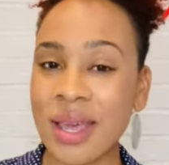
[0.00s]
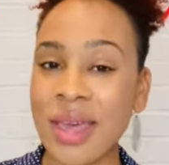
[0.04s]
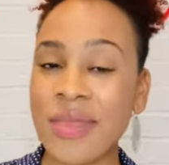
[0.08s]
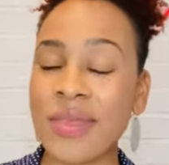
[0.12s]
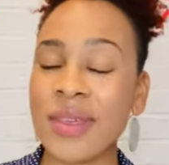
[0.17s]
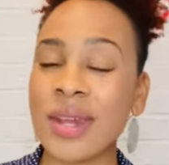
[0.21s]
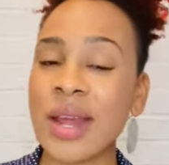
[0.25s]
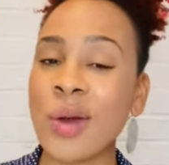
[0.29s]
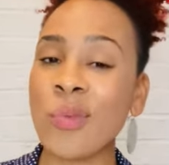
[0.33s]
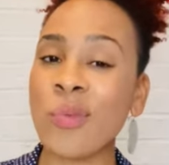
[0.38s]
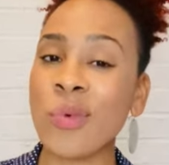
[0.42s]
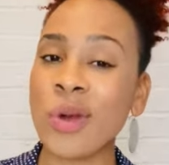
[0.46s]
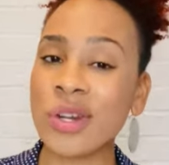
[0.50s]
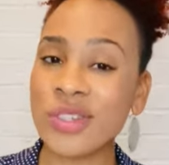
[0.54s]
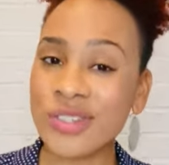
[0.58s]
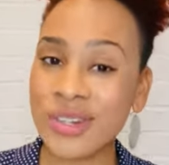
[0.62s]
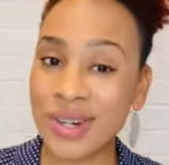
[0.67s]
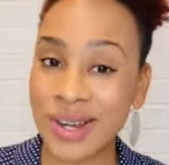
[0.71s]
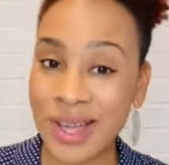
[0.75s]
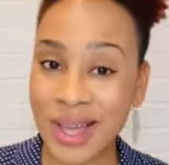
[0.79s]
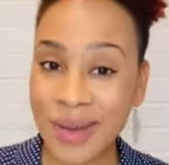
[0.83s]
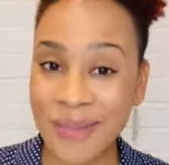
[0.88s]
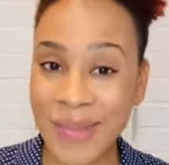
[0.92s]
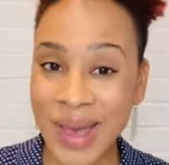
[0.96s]
And then I want
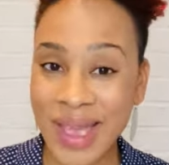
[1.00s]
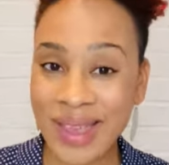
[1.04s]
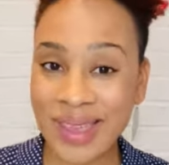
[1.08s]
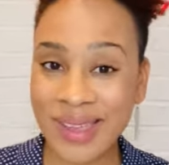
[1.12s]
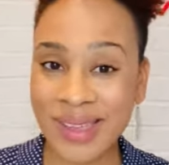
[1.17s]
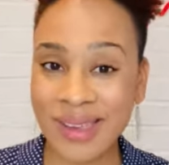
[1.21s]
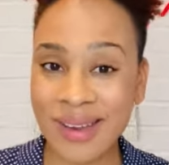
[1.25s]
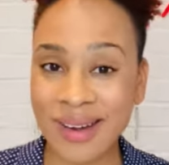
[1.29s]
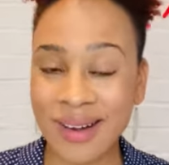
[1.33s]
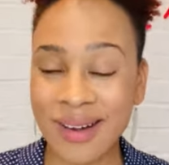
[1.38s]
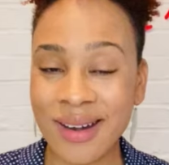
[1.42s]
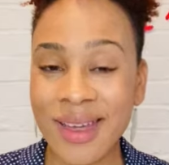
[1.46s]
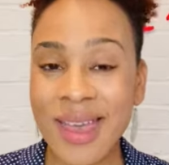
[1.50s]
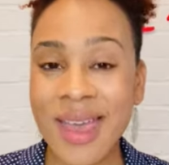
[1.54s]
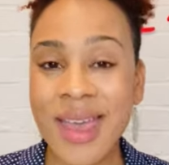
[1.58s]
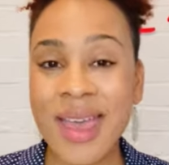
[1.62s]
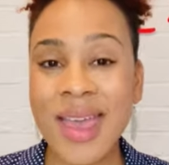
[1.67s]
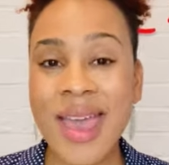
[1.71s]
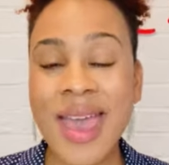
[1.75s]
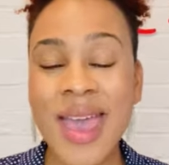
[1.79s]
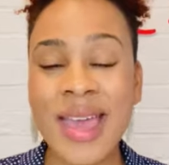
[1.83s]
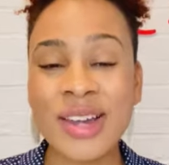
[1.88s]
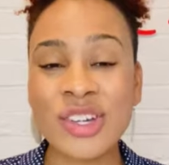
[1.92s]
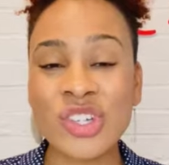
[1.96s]
you to come back here
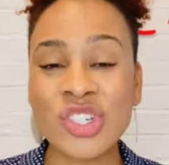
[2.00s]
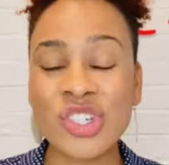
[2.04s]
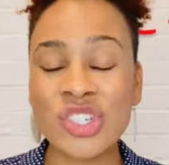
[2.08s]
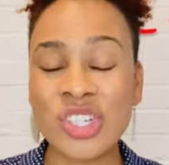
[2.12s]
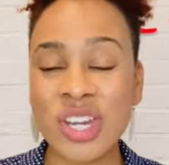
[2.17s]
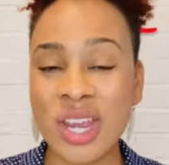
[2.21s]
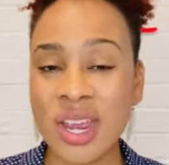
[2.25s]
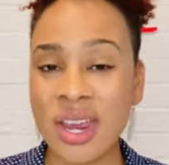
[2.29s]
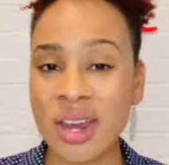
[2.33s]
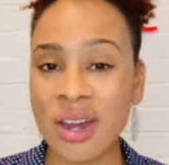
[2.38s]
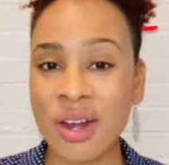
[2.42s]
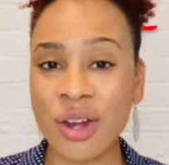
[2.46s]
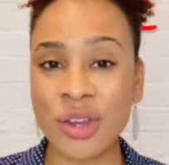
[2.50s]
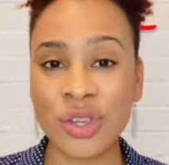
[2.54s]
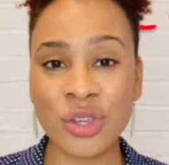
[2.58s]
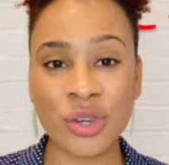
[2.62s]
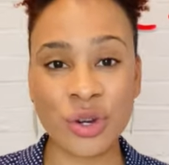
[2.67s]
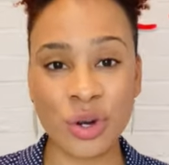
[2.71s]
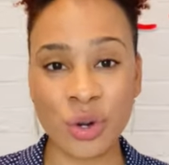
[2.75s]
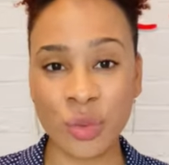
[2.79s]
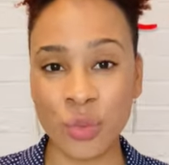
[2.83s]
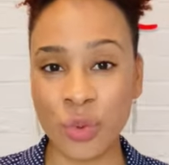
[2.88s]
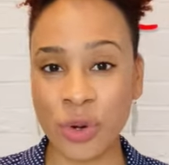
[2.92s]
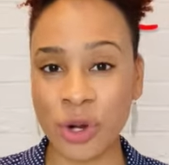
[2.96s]
and share
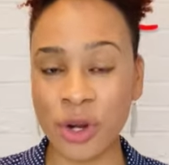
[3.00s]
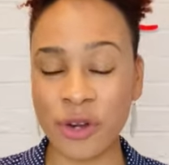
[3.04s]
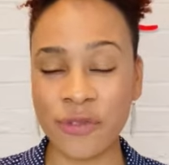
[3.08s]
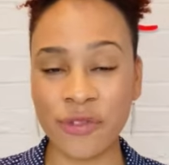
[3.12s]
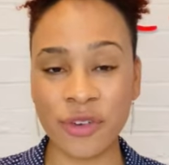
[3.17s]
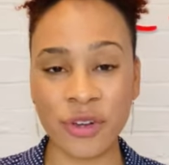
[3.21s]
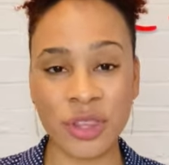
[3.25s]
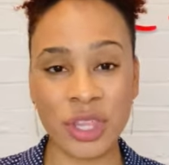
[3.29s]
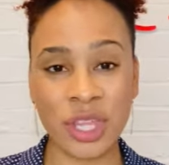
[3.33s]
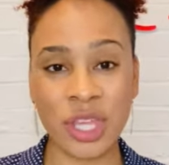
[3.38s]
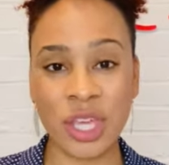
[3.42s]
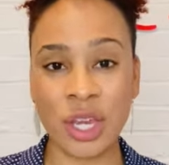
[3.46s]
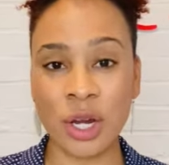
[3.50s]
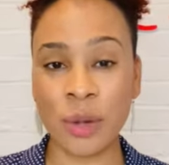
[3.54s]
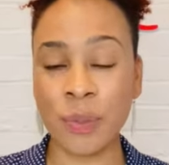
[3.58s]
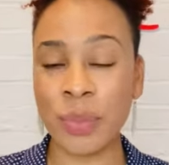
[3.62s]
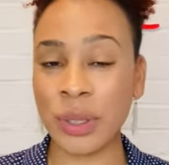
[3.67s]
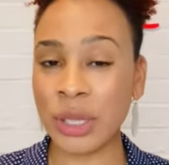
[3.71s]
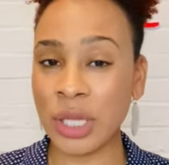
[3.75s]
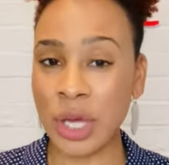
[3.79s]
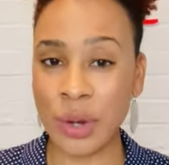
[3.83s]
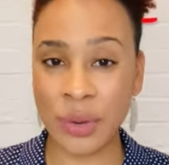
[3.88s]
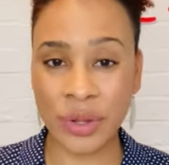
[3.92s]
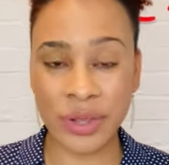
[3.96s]
your word for the year
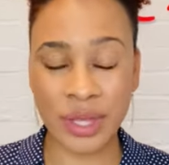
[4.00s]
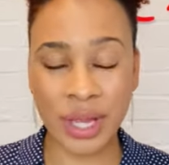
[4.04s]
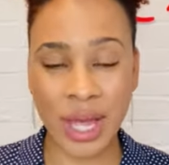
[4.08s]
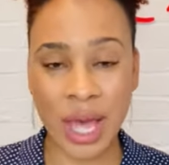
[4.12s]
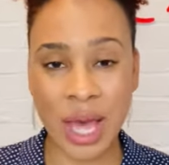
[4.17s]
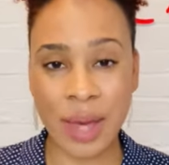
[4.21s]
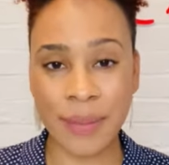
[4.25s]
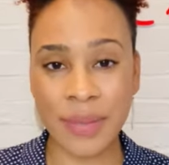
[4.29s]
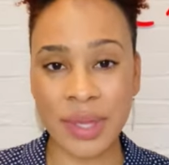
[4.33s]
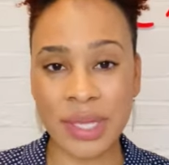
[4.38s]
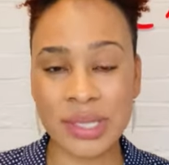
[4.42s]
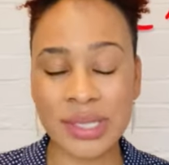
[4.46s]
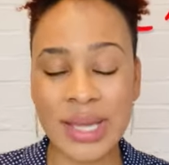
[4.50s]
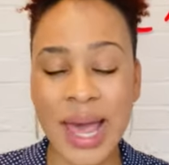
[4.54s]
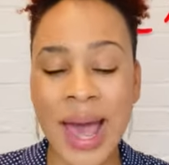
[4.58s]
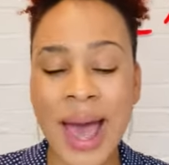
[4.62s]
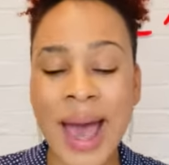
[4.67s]
below in the comments.